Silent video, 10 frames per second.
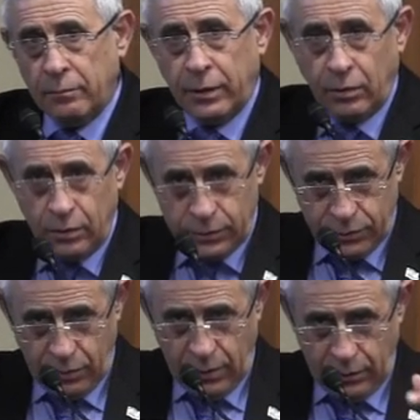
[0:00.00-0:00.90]

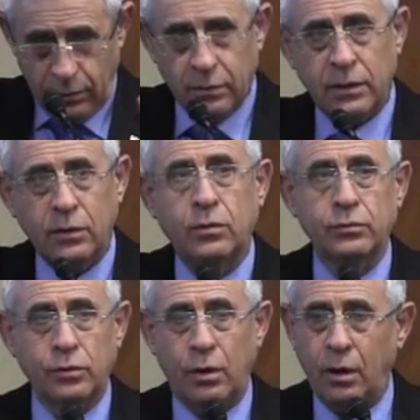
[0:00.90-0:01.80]
Because you are in
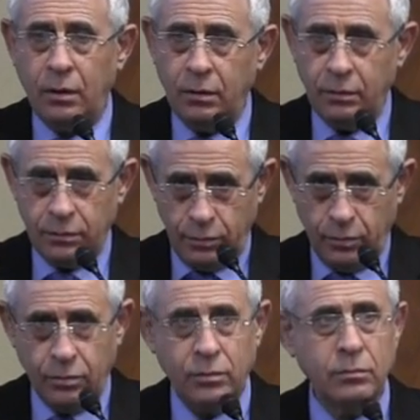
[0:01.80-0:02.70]
control,
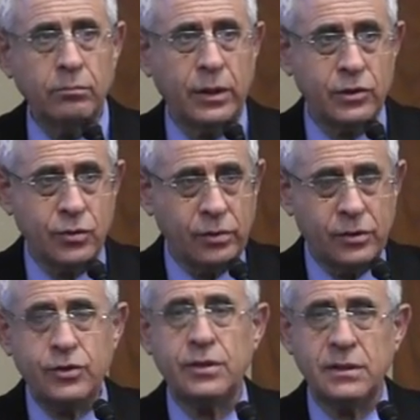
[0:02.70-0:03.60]
you make sure
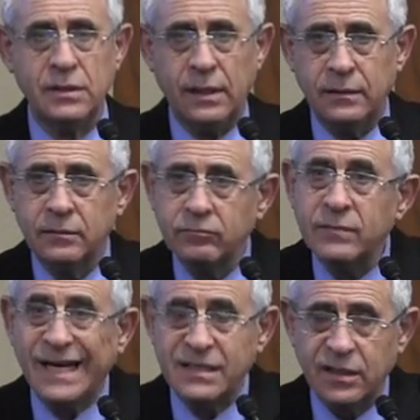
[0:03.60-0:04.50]
that she is
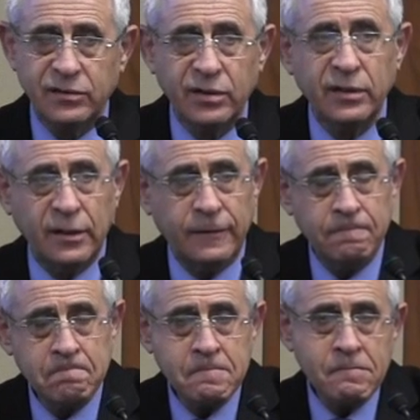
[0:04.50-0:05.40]
nicely treated,
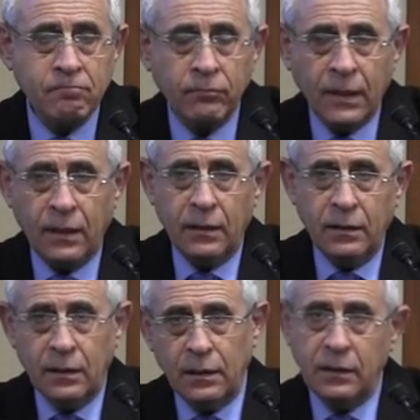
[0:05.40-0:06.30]

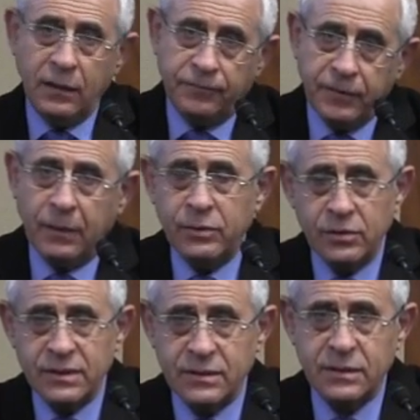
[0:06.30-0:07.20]
and if he
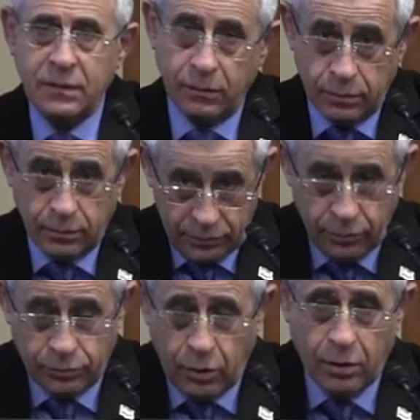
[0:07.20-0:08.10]
abuses
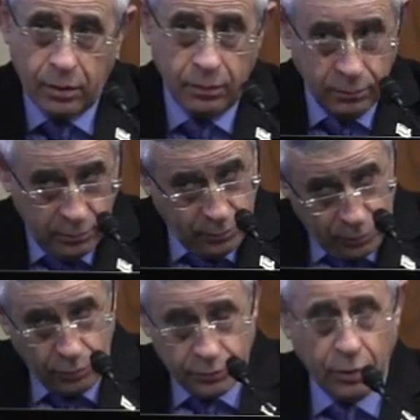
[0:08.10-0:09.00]
your daughter,
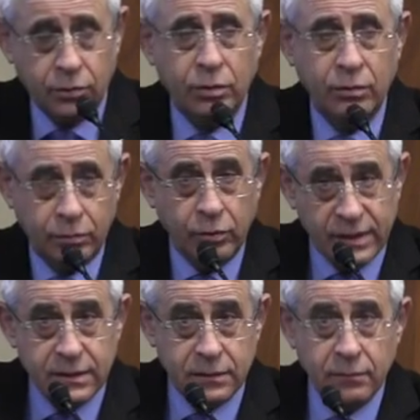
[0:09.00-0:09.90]
you will talk to
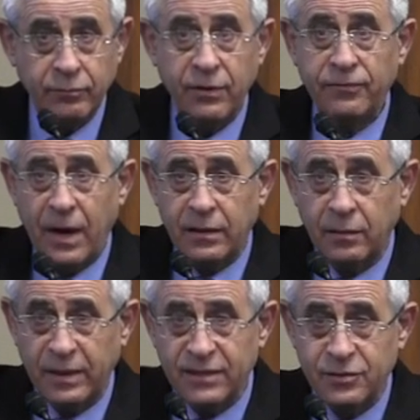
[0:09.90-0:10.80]
his
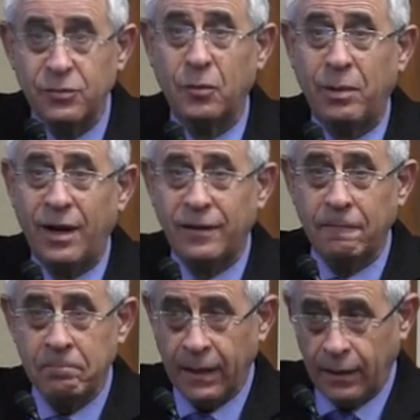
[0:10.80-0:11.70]
father, means to your
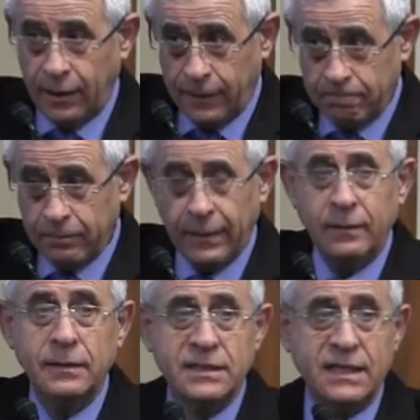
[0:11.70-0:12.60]
brother, hey,
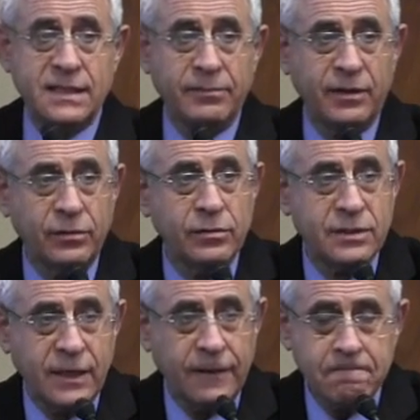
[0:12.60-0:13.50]
say something to your
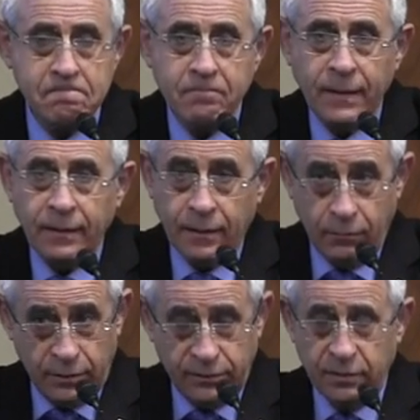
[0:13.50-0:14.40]
son, he
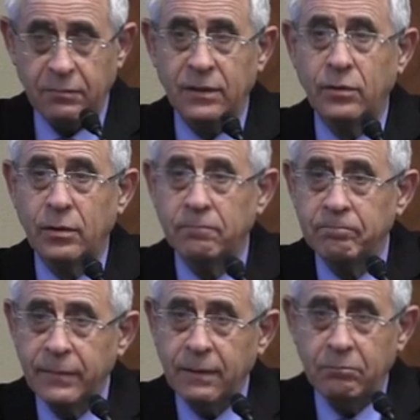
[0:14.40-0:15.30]
will treat my daughter
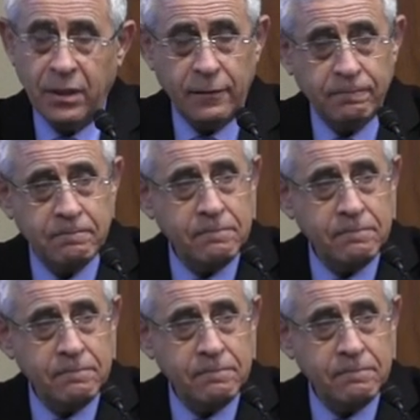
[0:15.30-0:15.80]
better.